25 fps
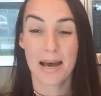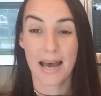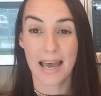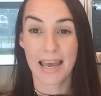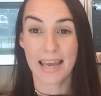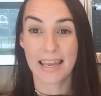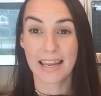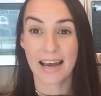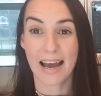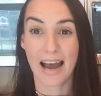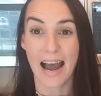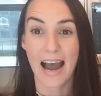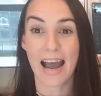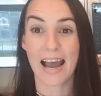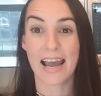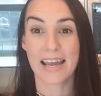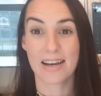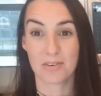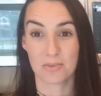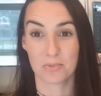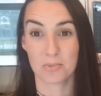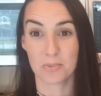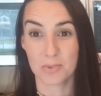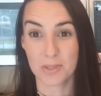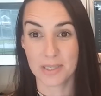But
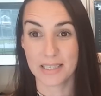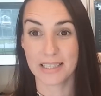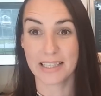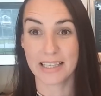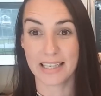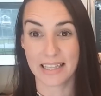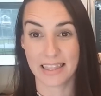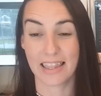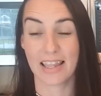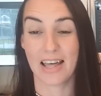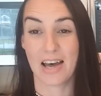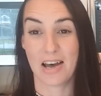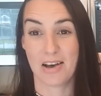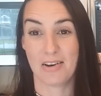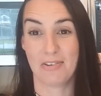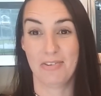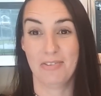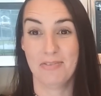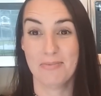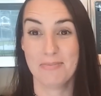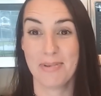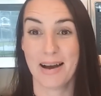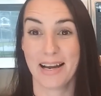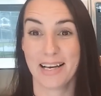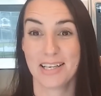I really
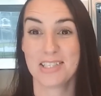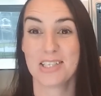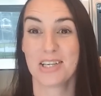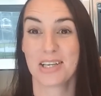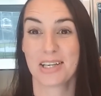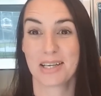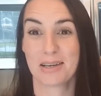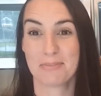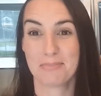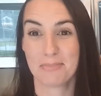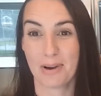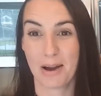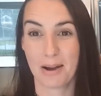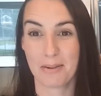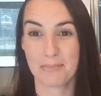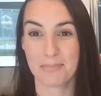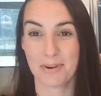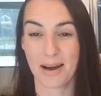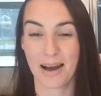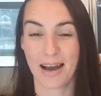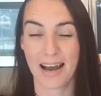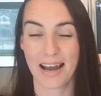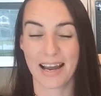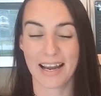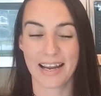love my chicken
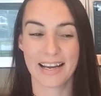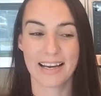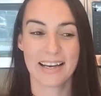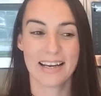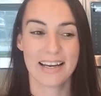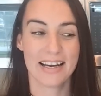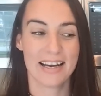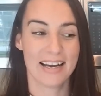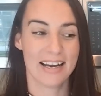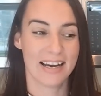pot pie.